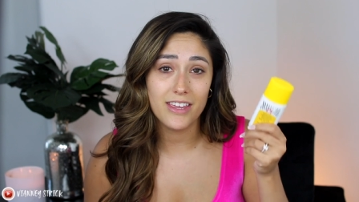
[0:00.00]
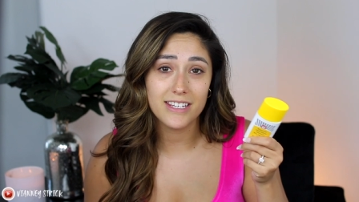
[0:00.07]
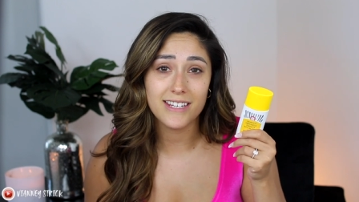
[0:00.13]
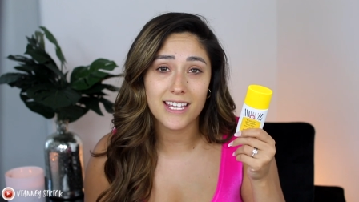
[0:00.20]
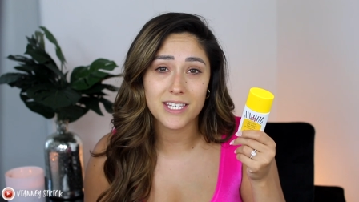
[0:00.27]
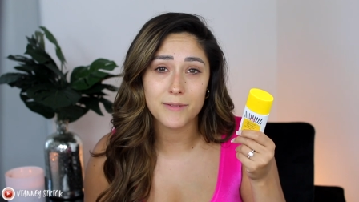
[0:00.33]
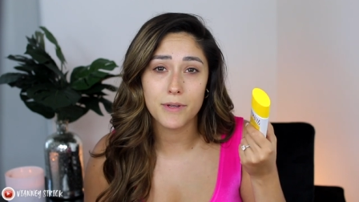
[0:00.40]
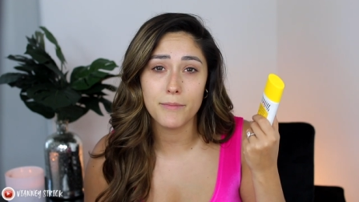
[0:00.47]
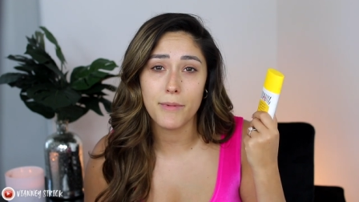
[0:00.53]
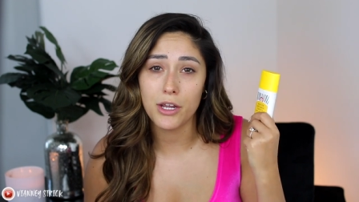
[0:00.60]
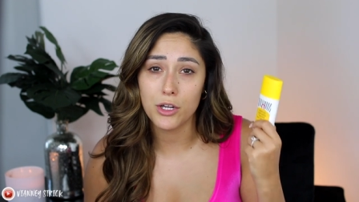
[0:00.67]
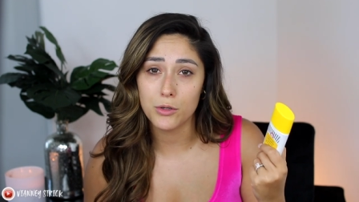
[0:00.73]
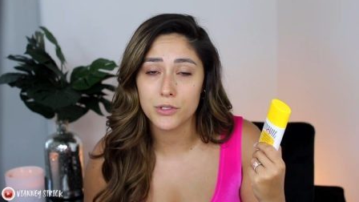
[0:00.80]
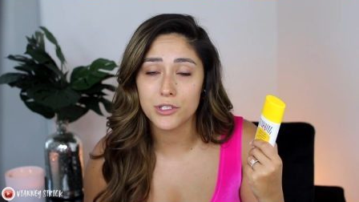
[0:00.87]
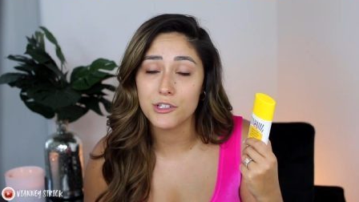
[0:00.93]
This has been my
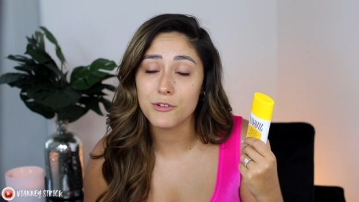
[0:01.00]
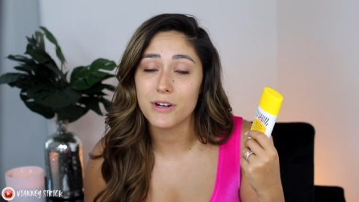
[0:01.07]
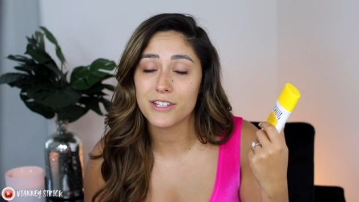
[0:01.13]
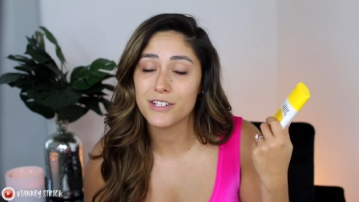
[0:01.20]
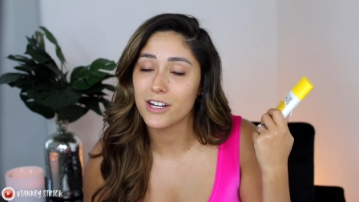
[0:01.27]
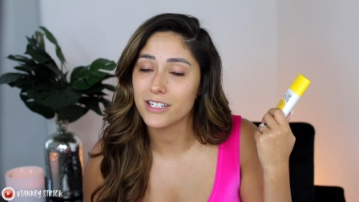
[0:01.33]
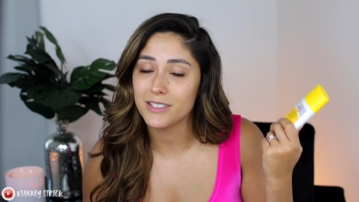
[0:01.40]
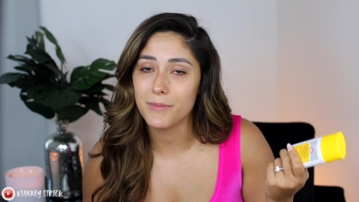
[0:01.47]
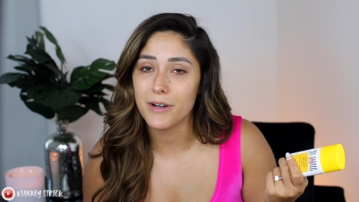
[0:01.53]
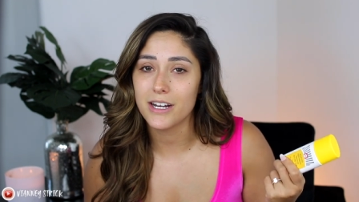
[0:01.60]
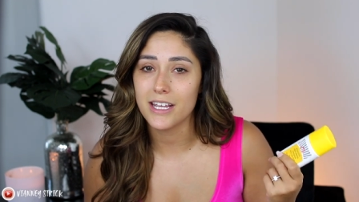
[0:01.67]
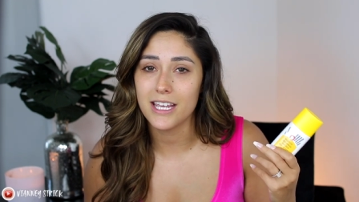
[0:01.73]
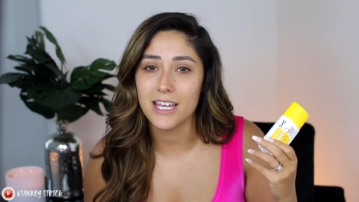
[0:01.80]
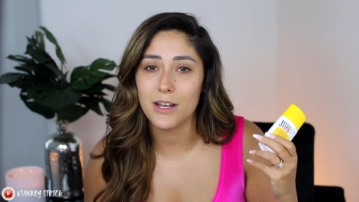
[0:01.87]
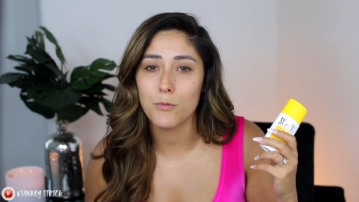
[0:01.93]
go-to. I talked about
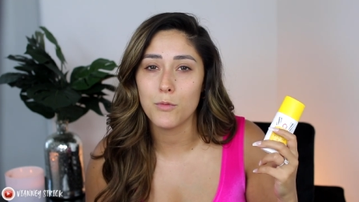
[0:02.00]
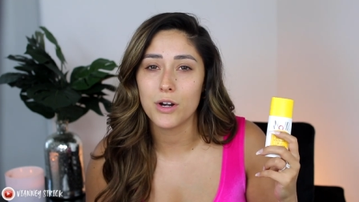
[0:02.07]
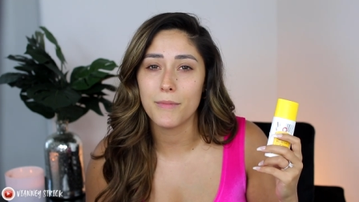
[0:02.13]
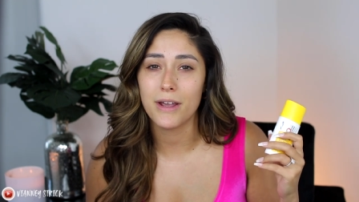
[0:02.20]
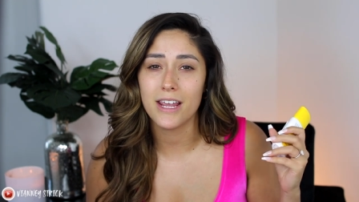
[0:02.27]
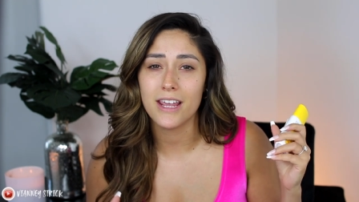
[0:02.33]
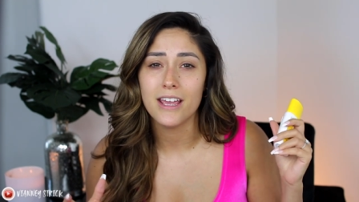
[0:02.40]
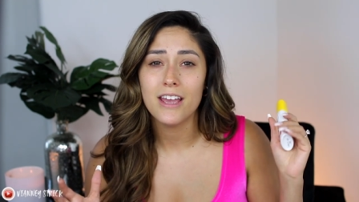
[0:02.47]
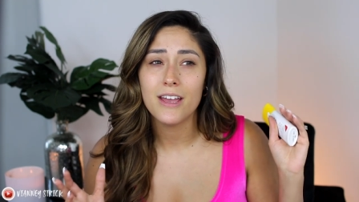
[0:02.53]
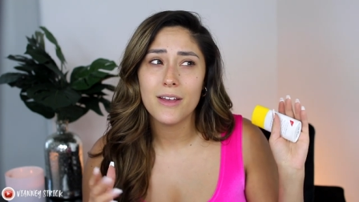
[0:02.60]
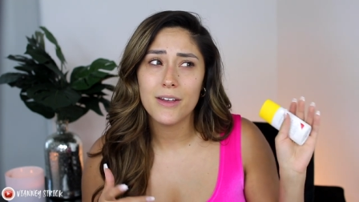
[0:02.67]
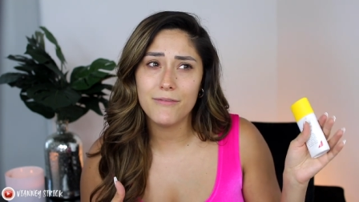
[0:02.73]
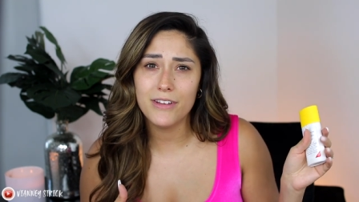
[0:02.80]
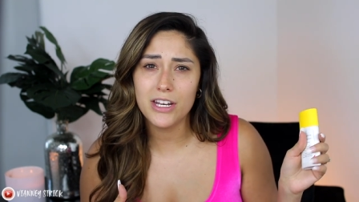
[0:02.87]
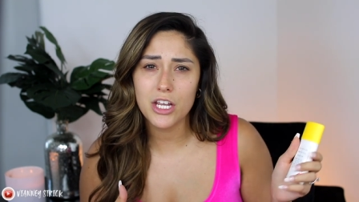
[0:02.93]
it in one of my
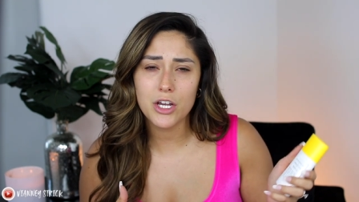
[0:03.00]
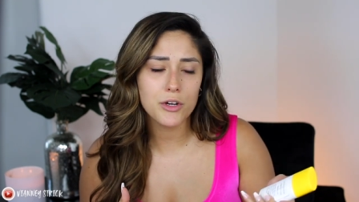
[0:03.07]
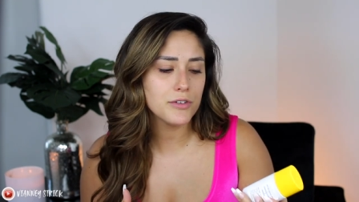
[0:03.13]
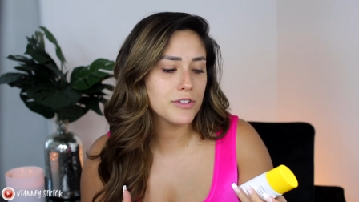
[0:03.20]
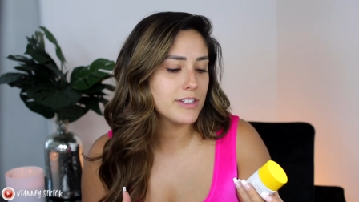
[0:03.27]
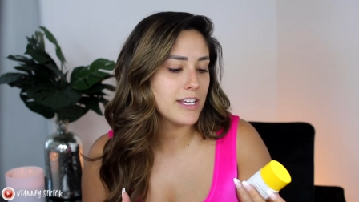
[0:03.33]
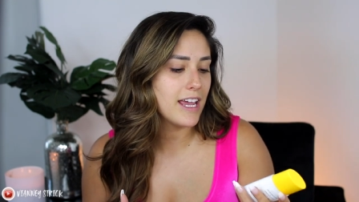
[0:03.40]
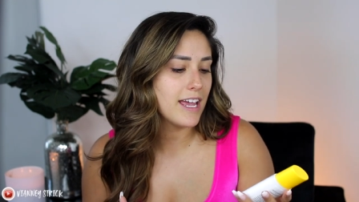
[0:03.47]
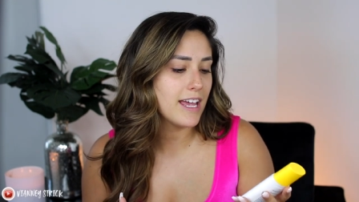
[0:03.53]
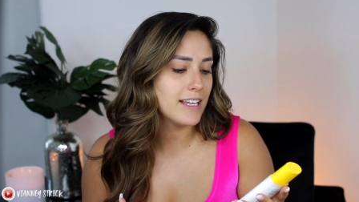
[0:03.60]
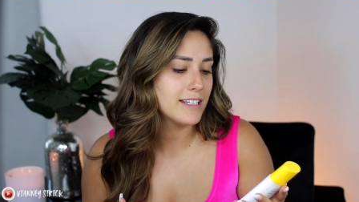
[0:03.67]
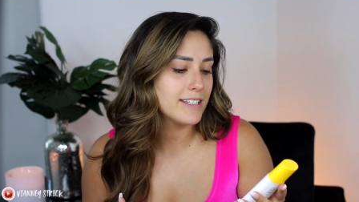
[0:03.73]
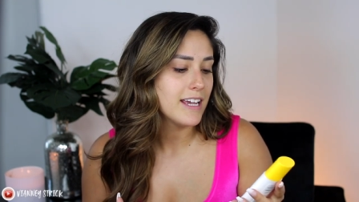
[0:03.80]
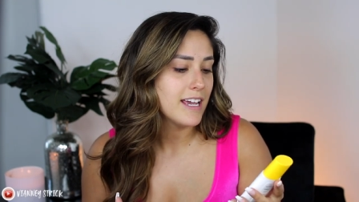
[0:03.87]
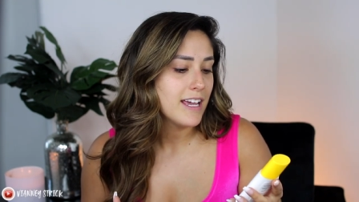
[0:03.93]
videos, and